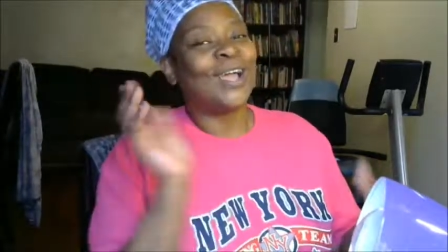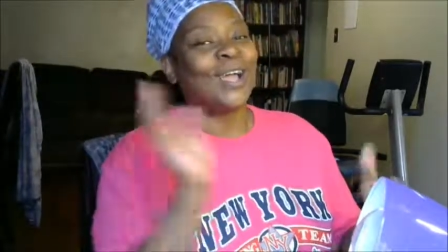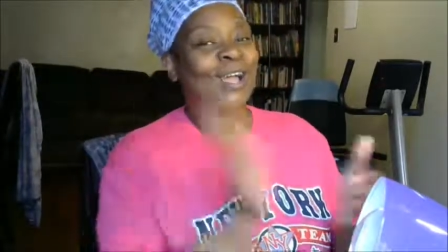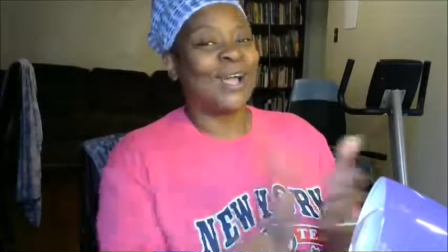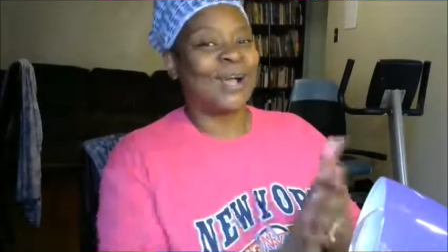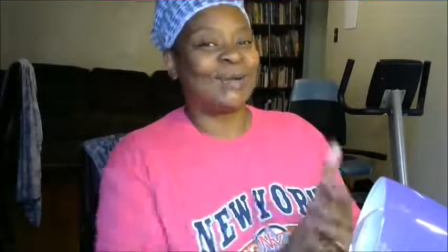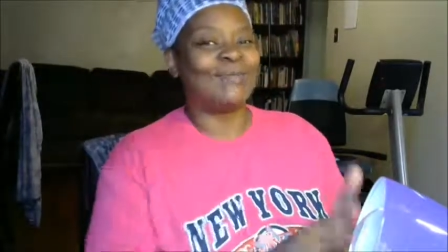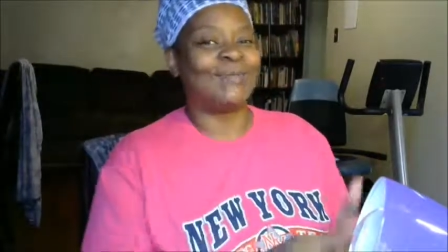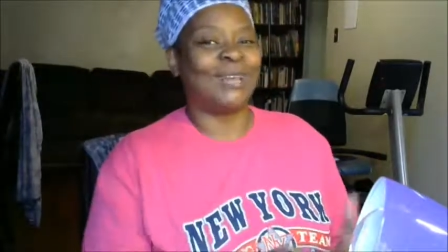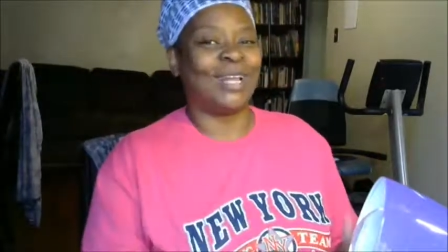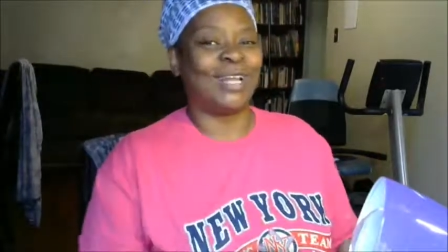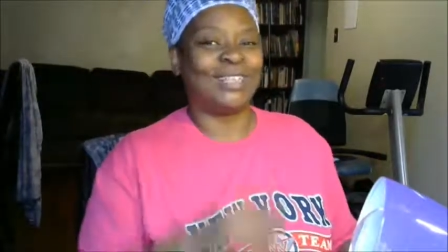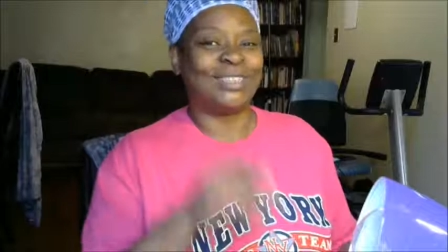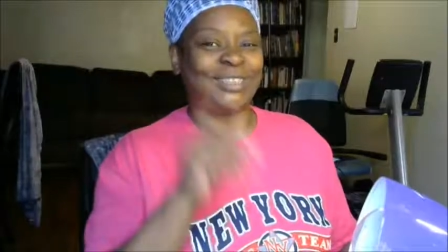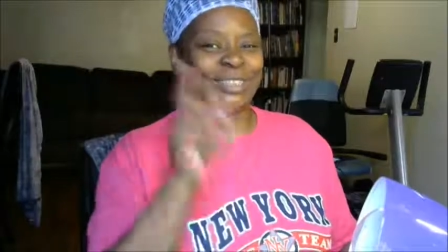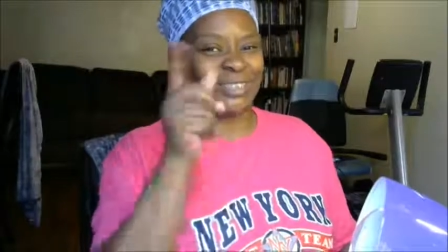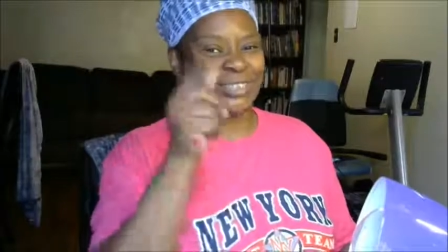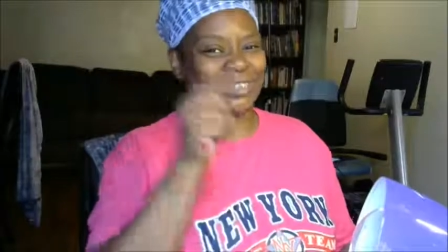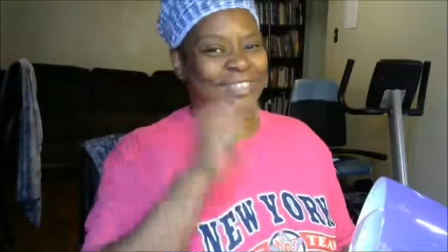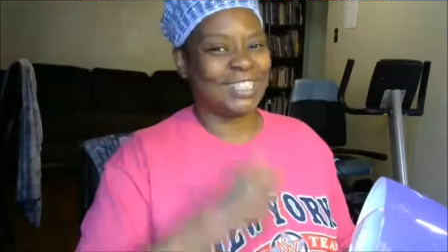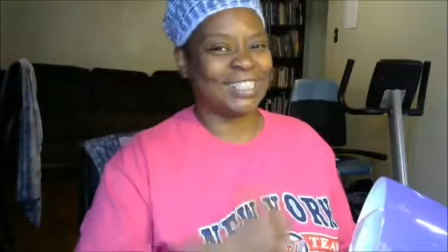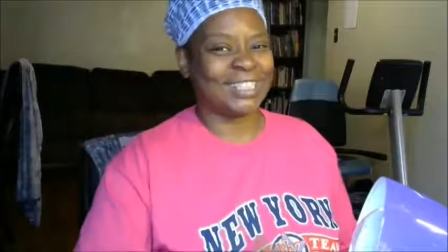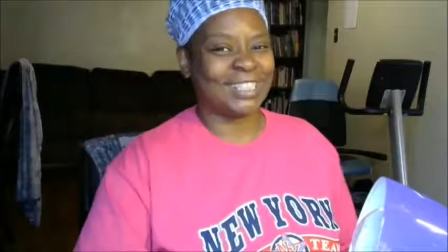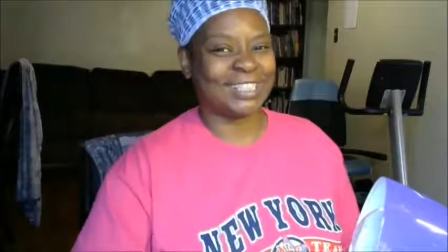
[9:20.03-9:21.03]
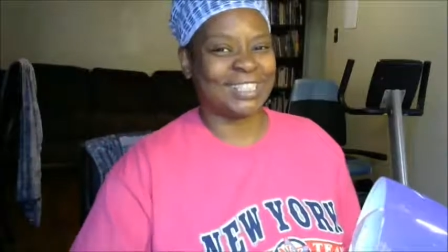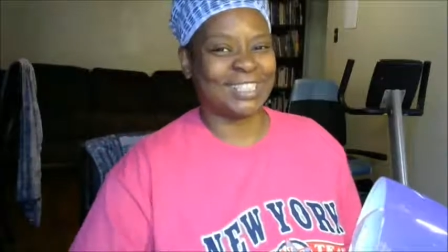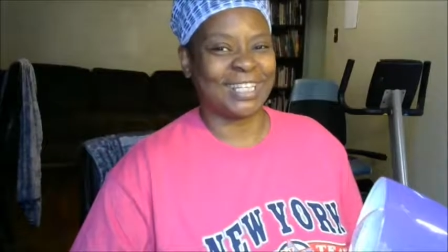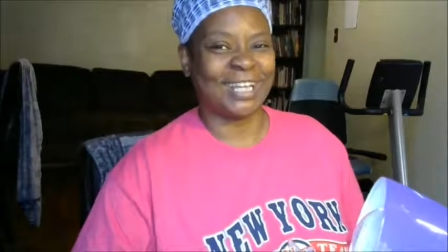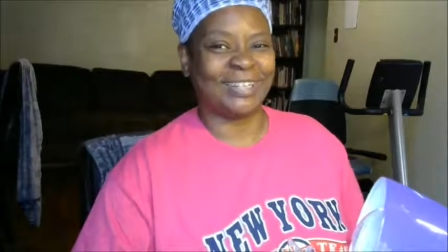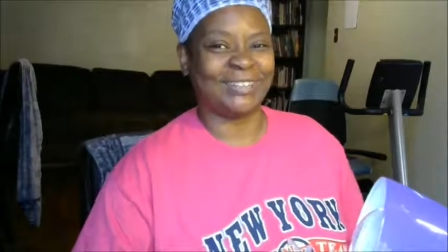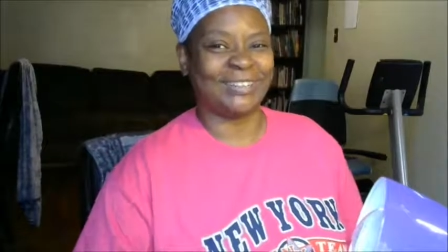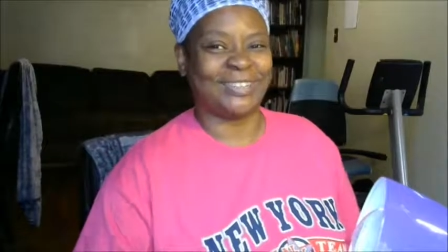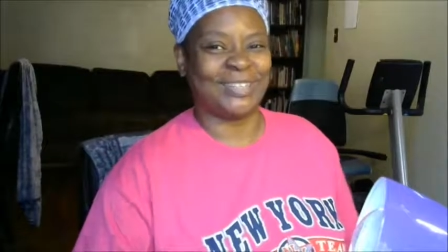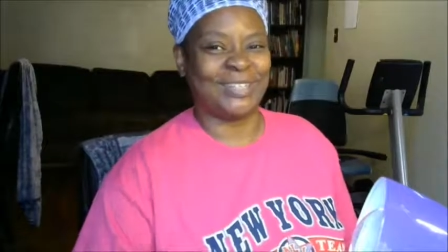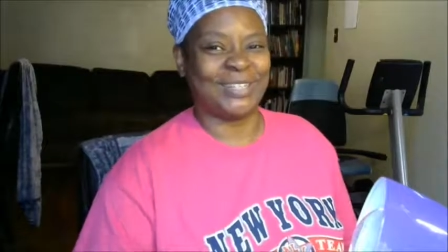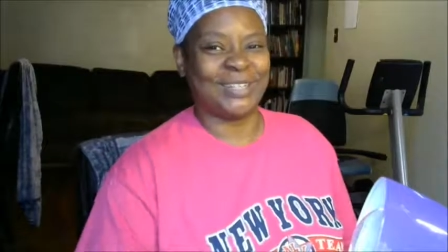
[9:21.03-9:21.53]
God bless you. Jesus
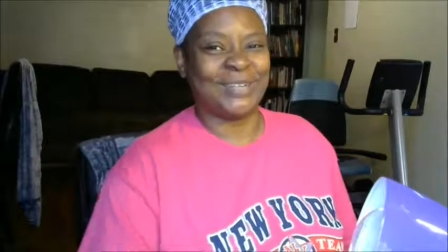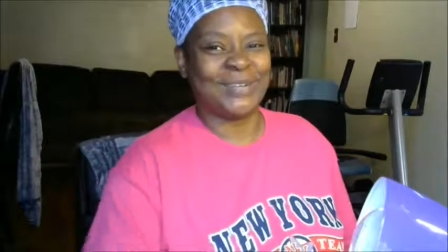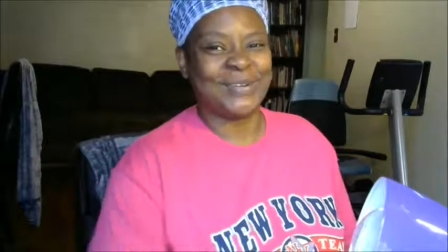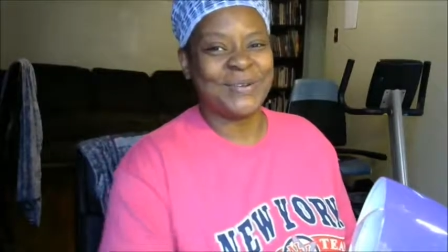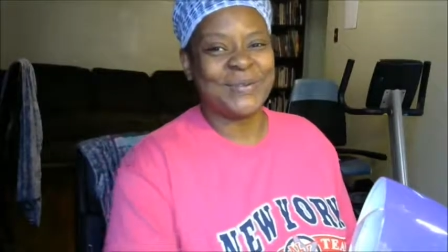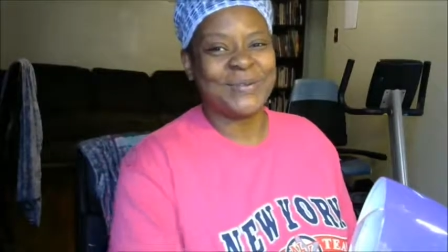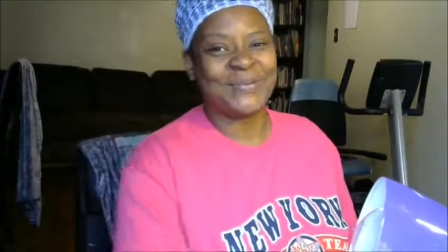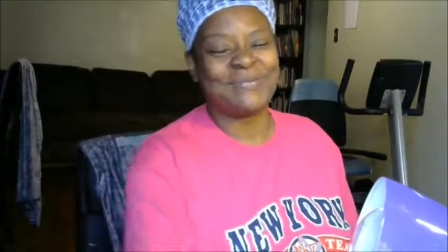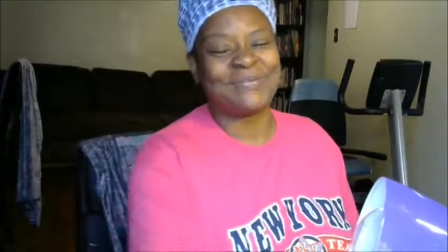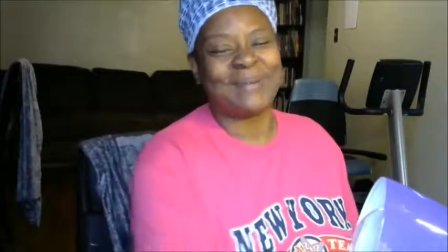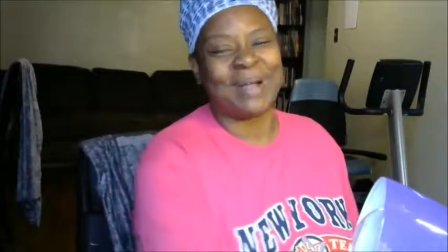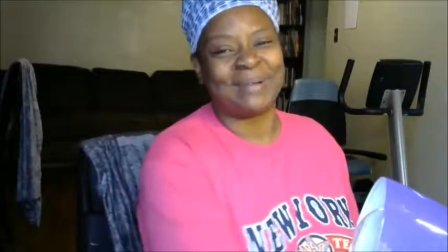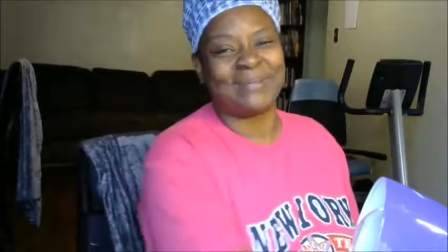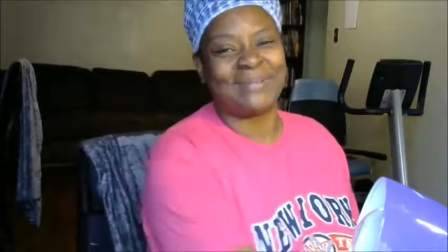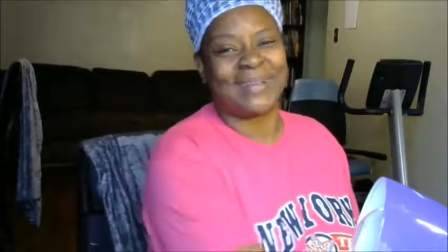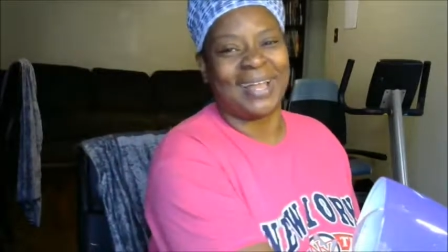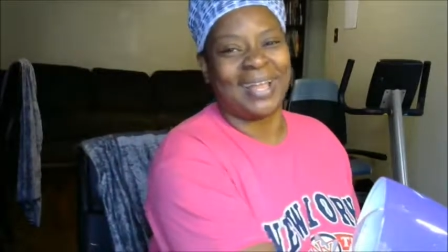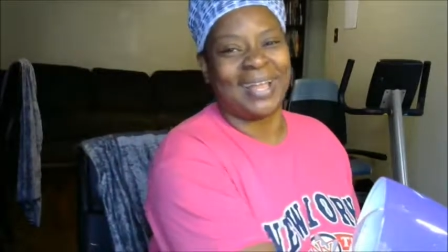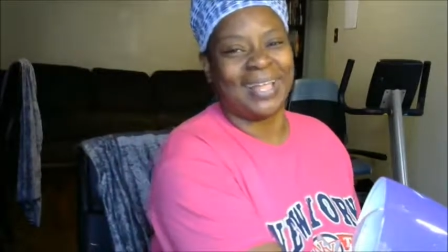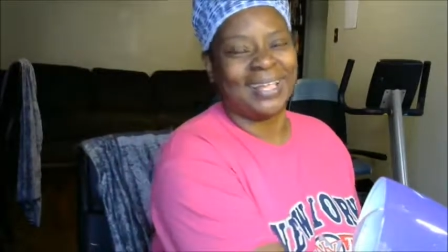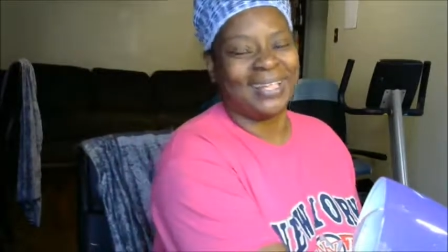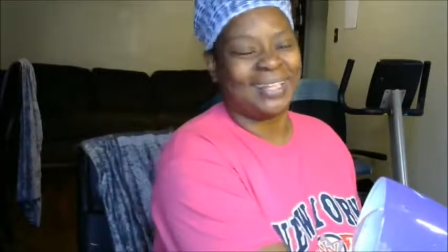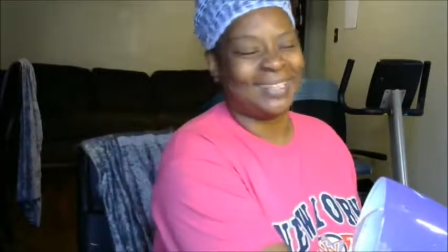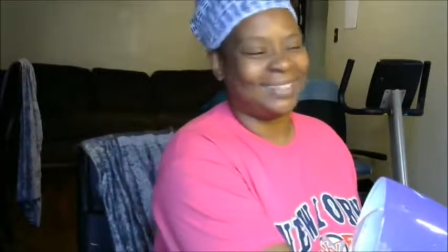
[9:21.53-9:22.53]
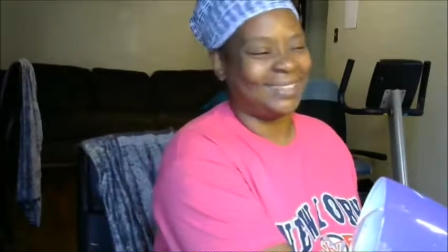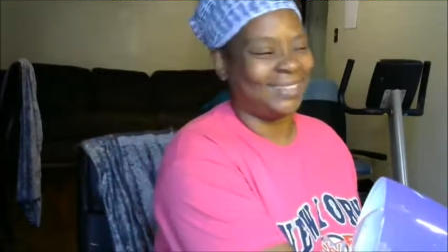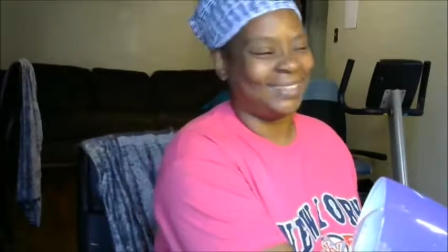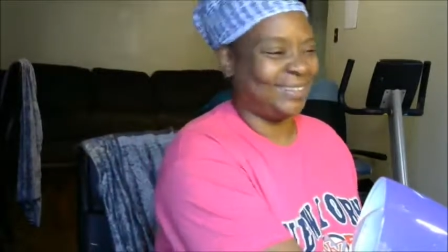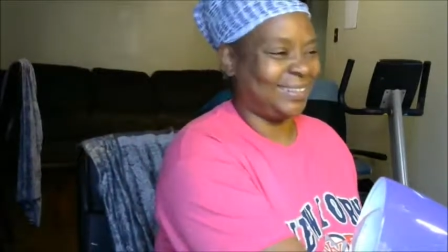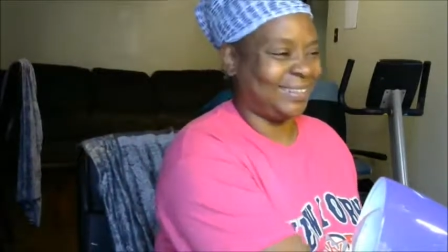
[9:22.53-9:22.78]
loves you. Bye-bye.